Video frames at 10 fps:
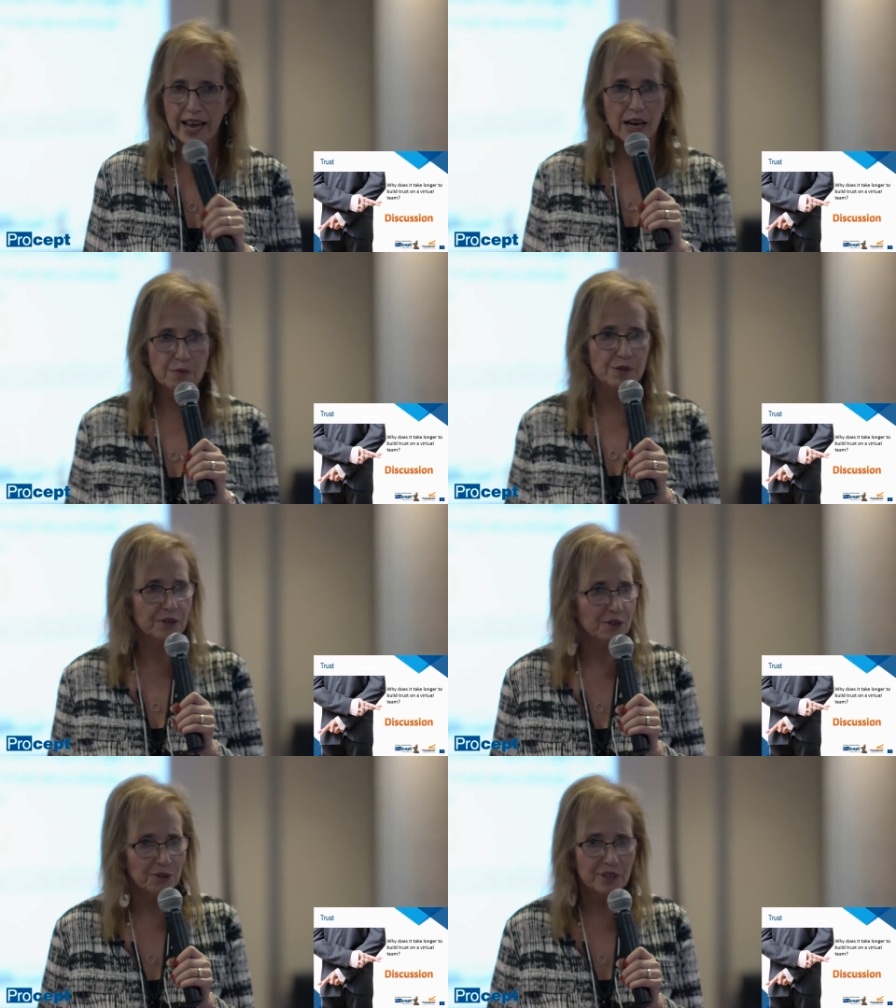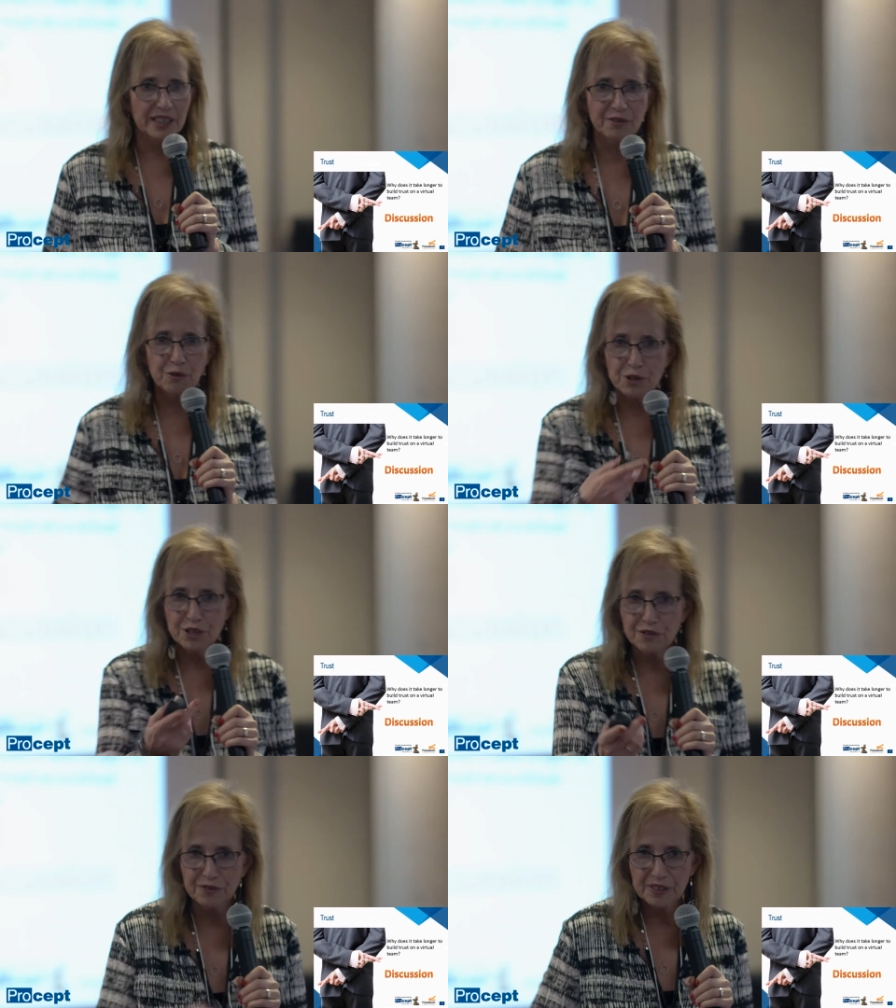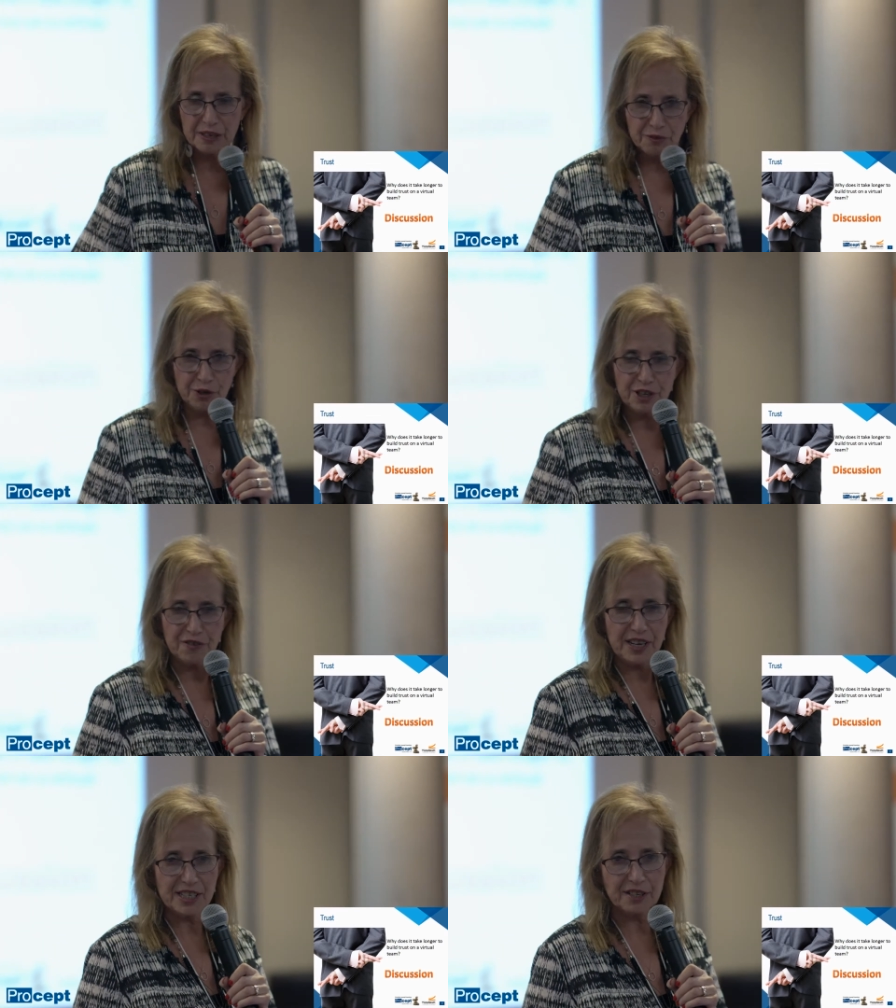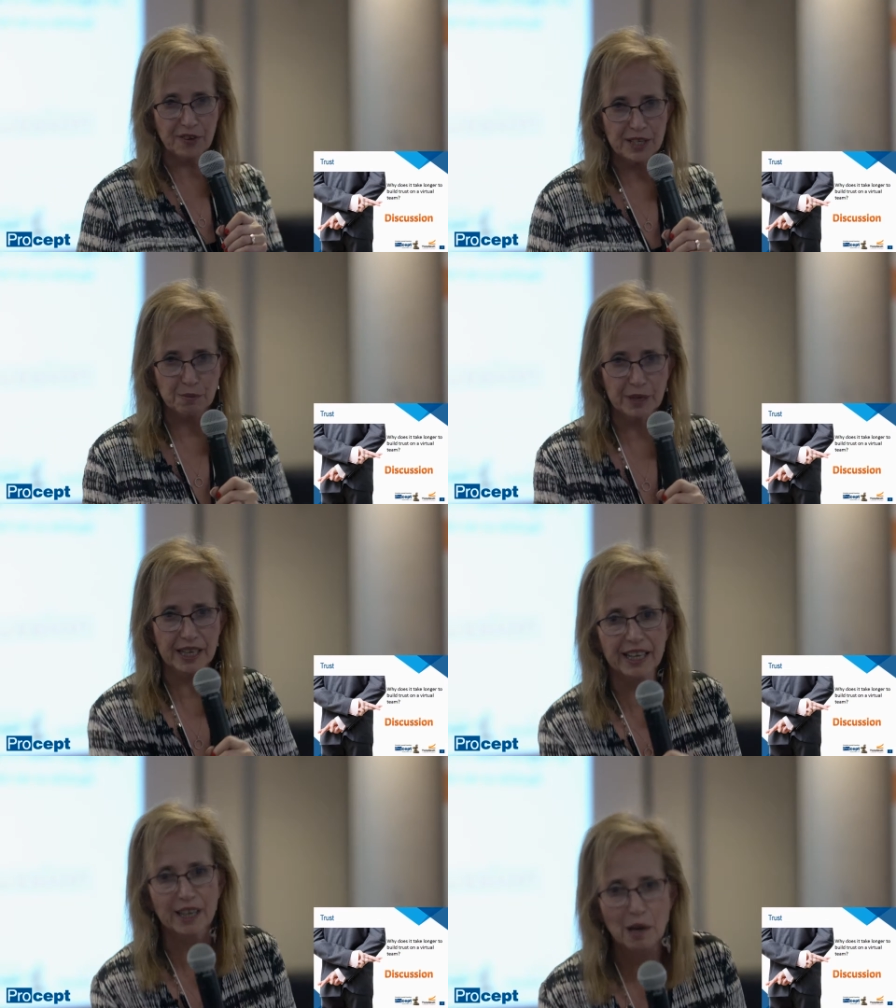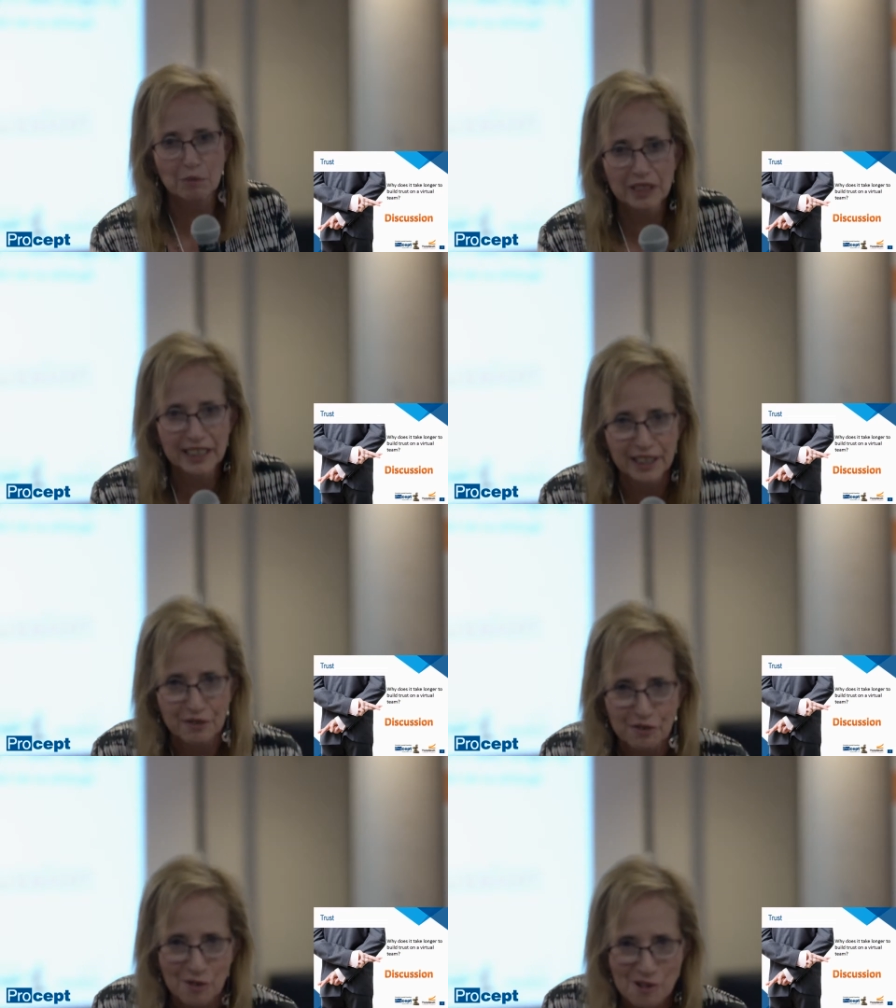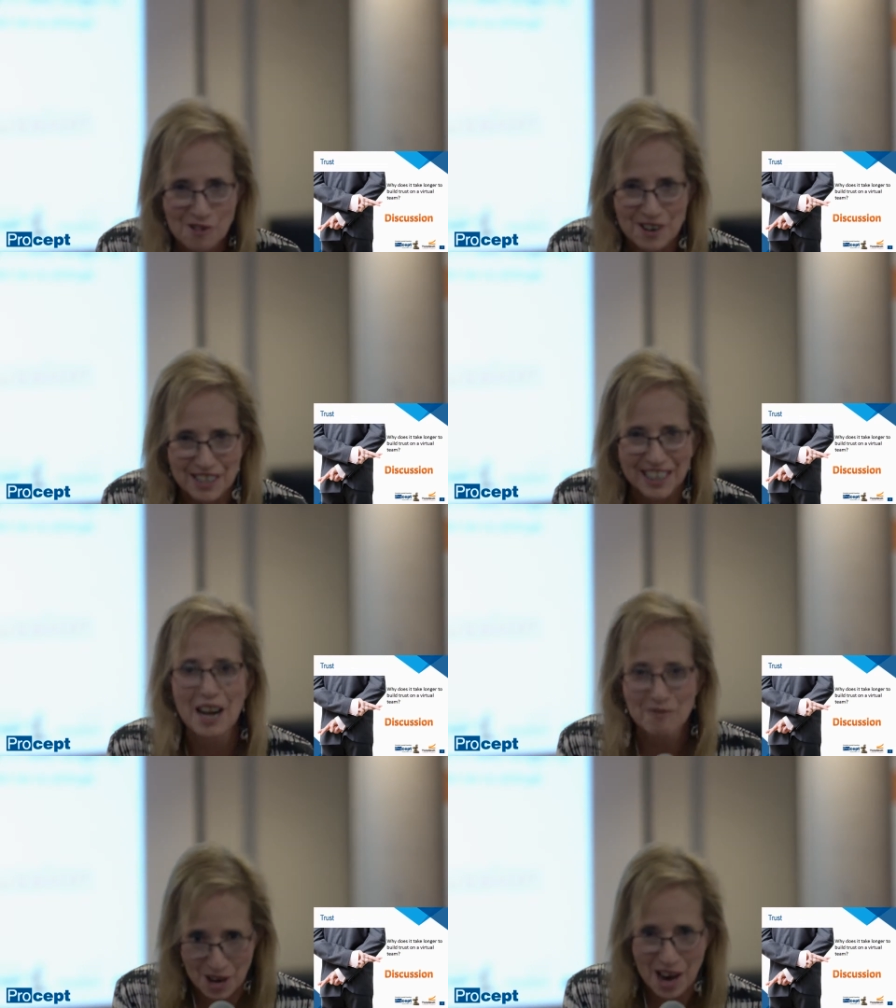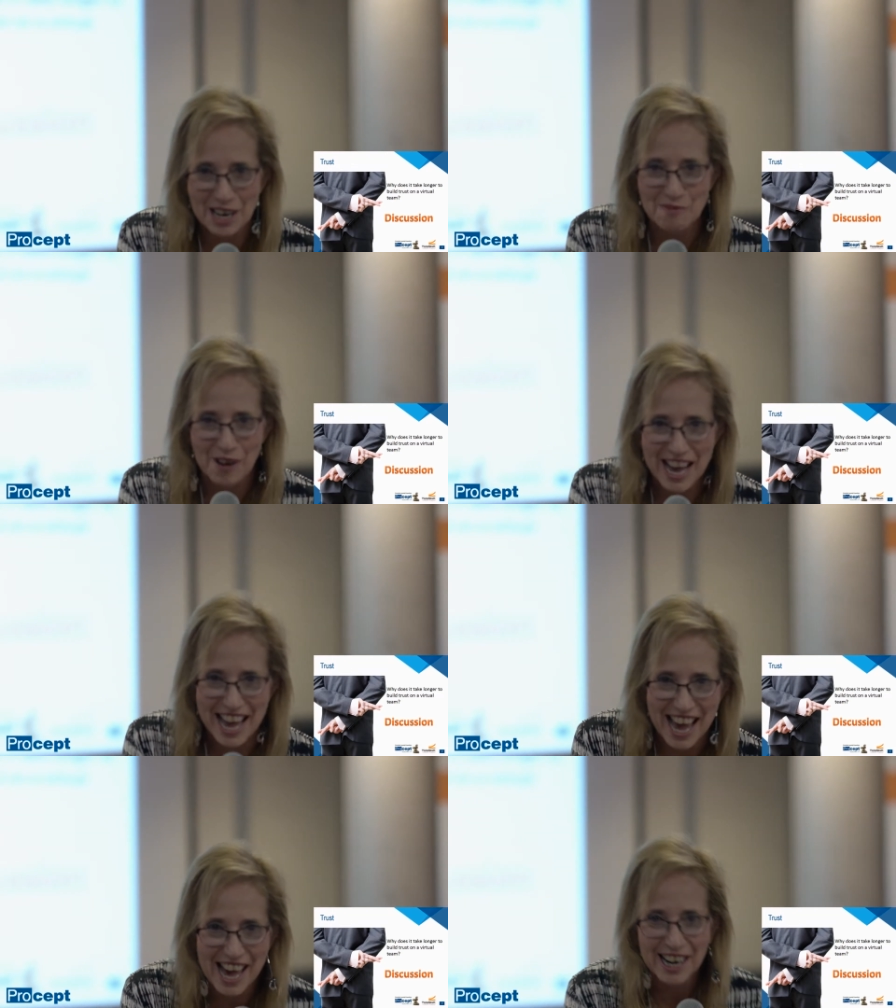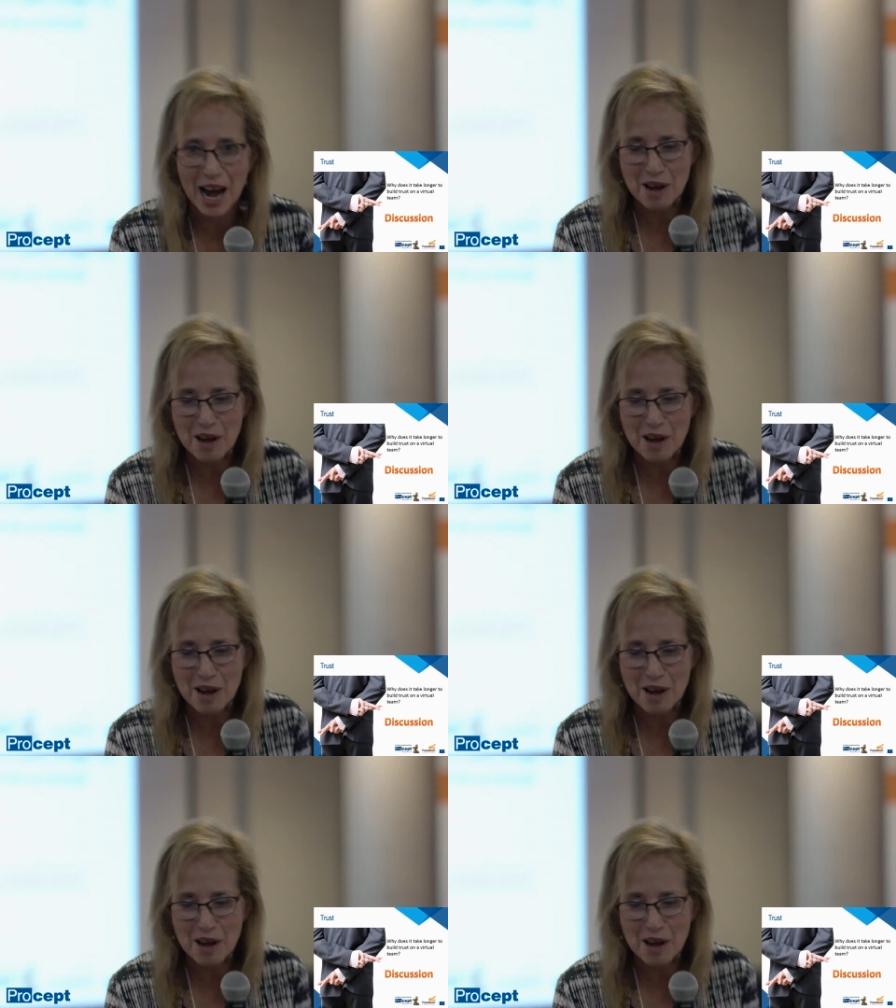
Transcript: Absolutely. If we're in a if we're in a face-to-face -face meeting and I'm leaning forward and I'm nodding my head,